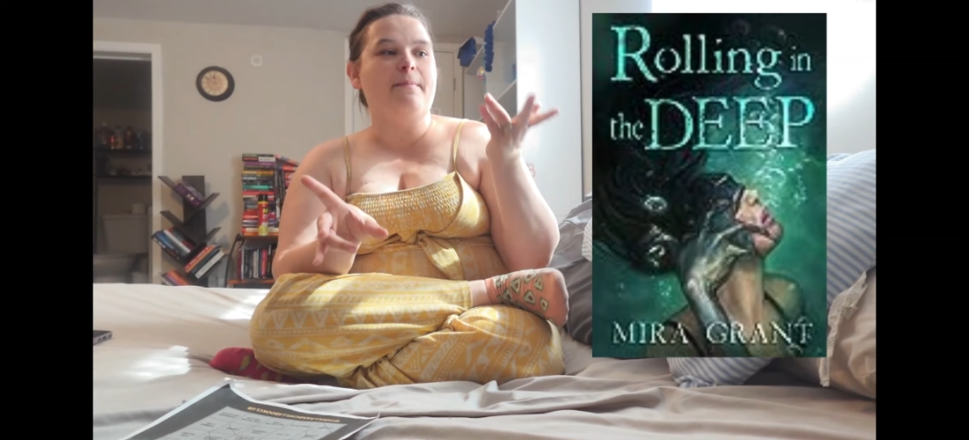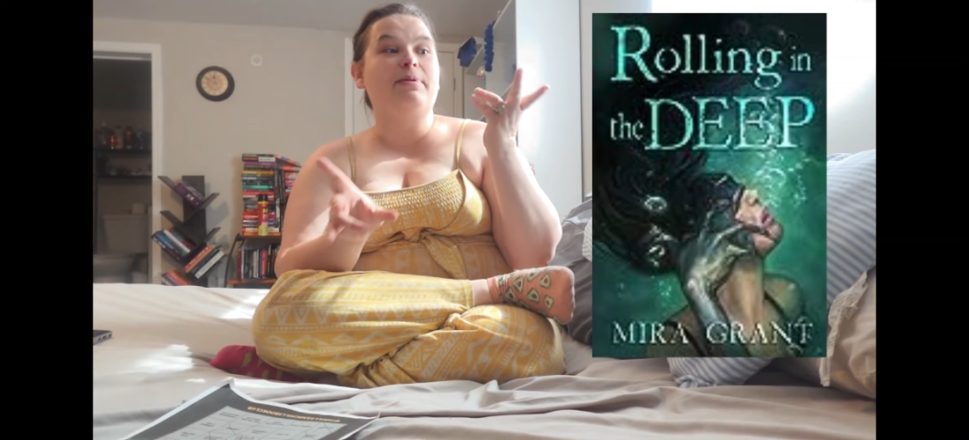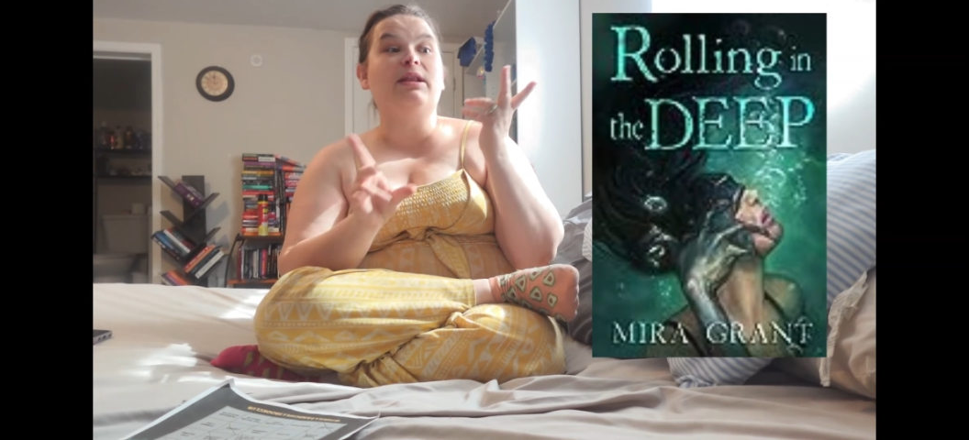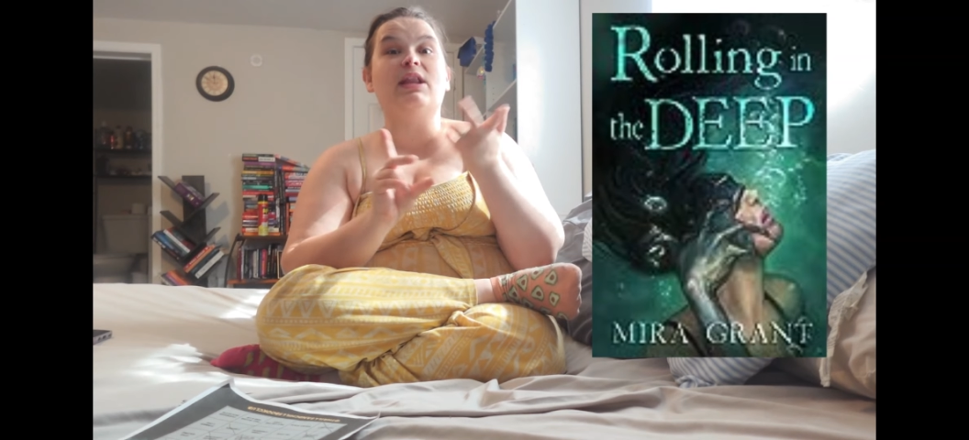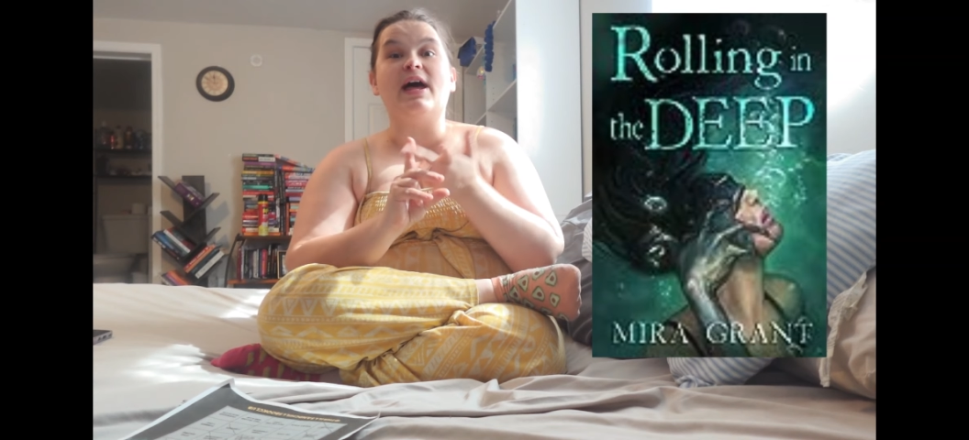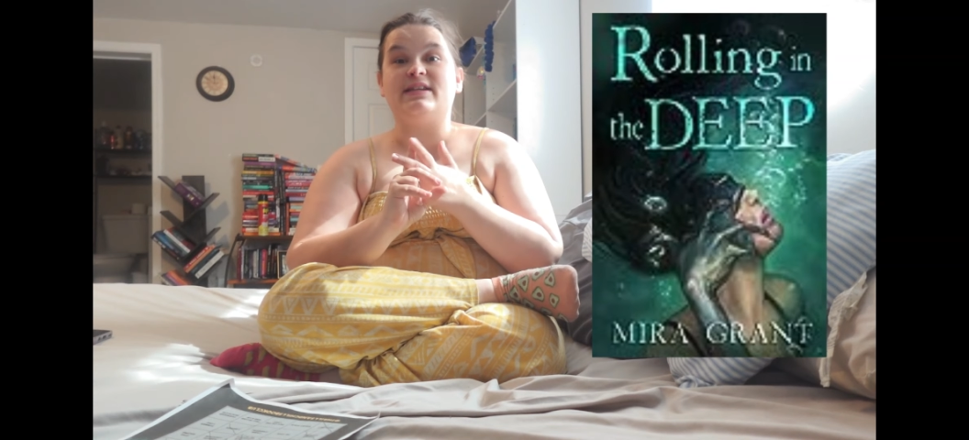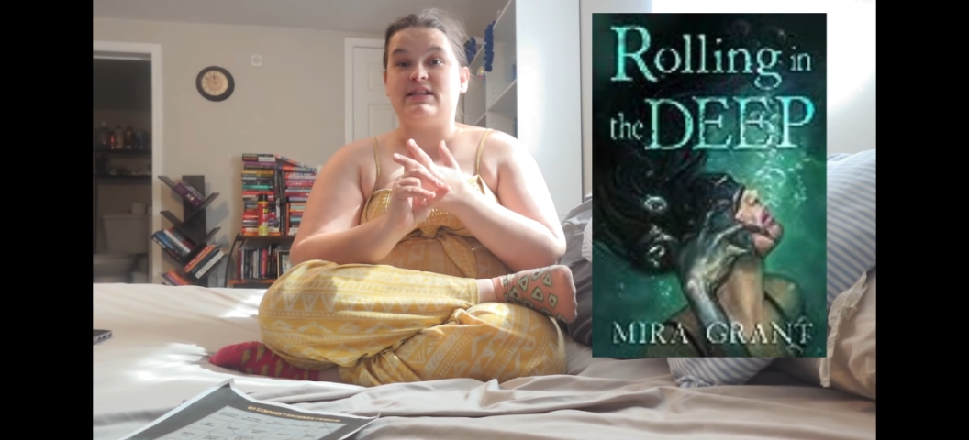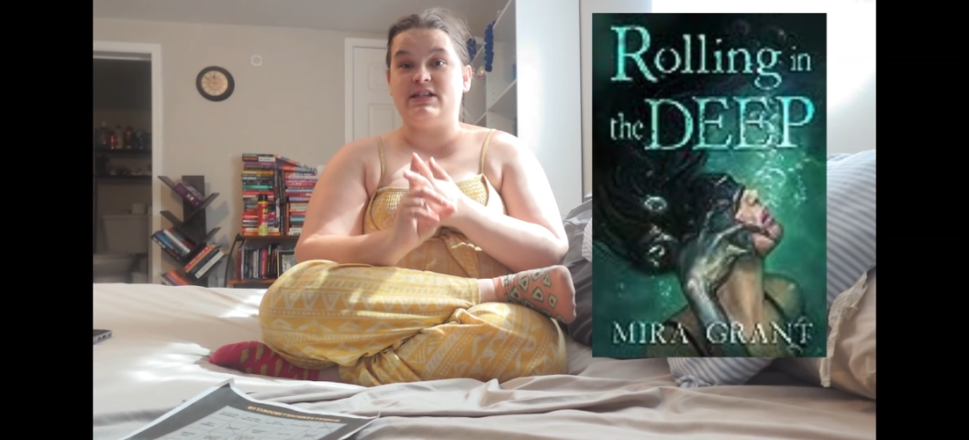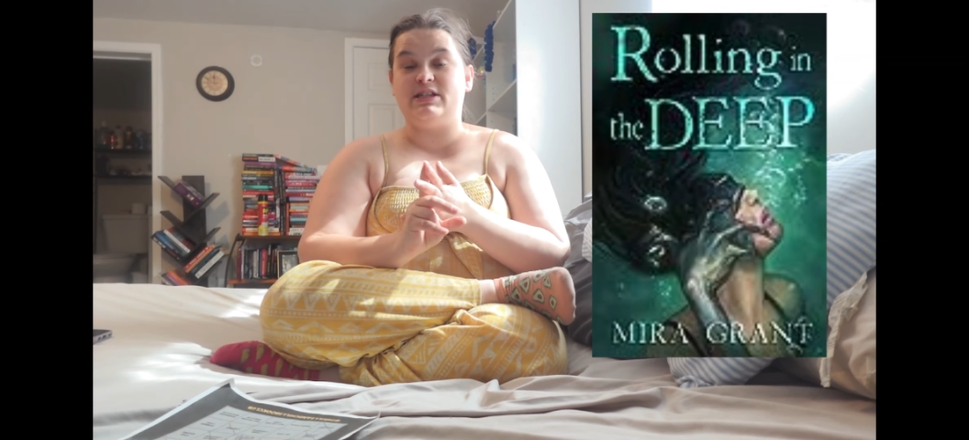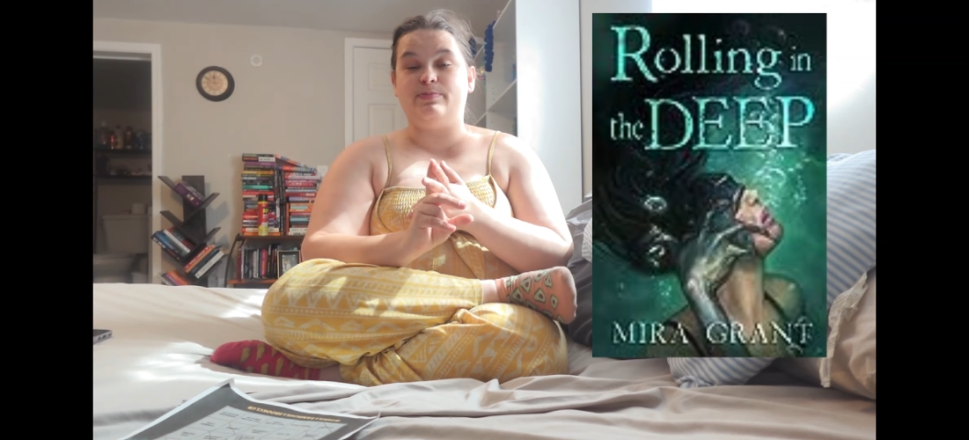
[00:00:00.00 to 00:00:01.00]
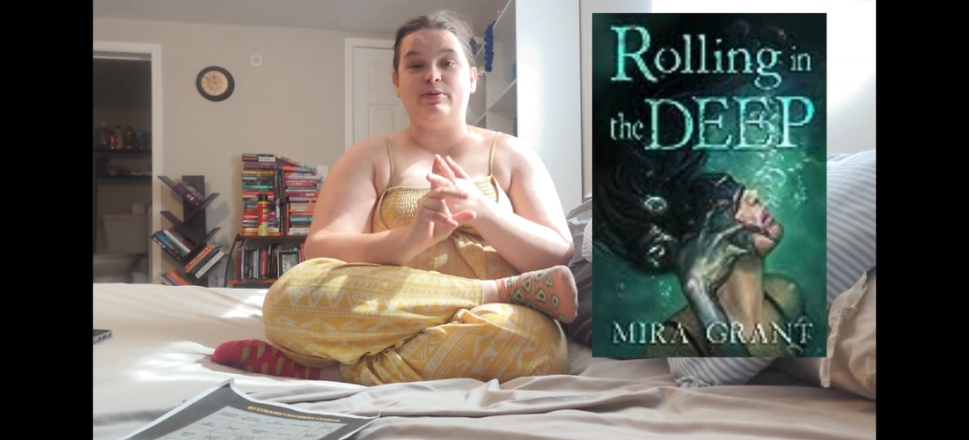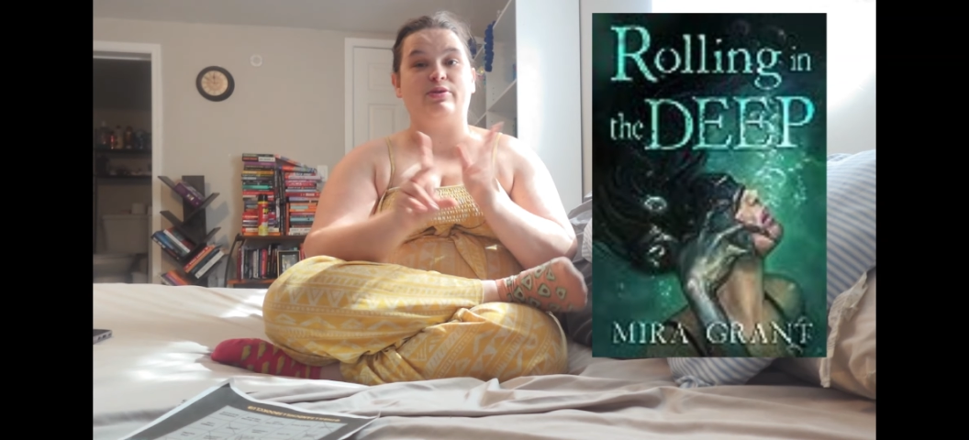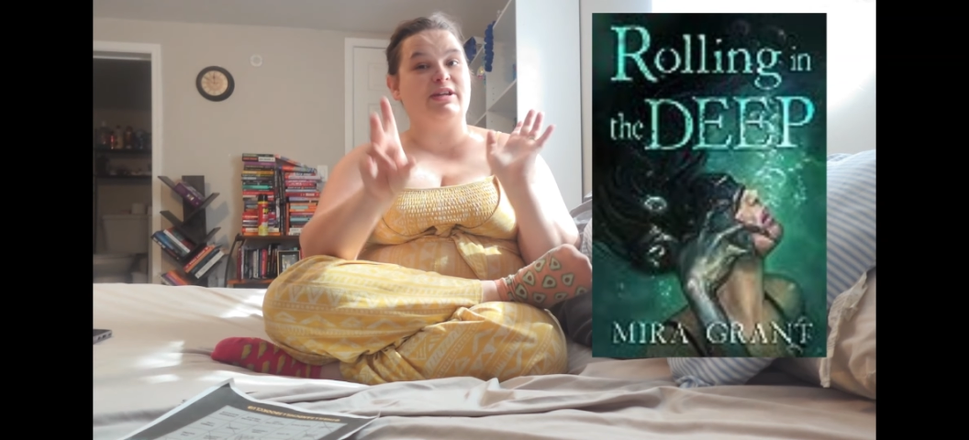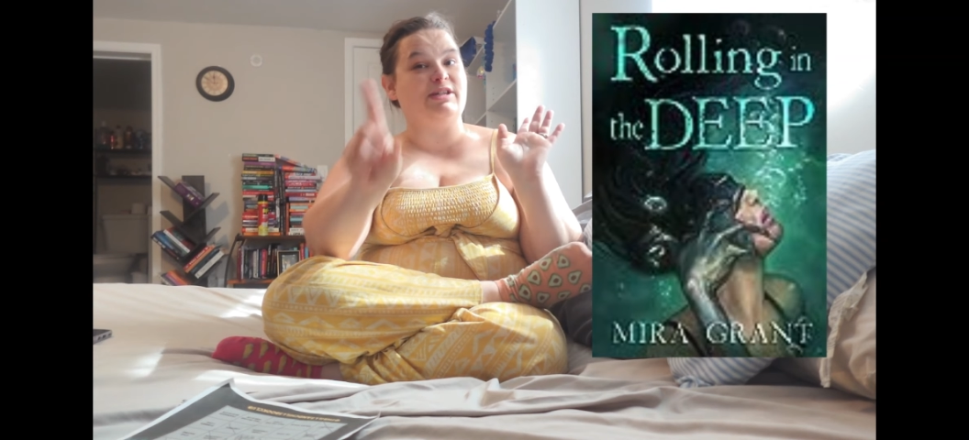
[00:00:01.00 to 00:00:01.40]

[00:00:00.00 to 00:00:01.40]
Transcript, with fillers: Plus it's spooky,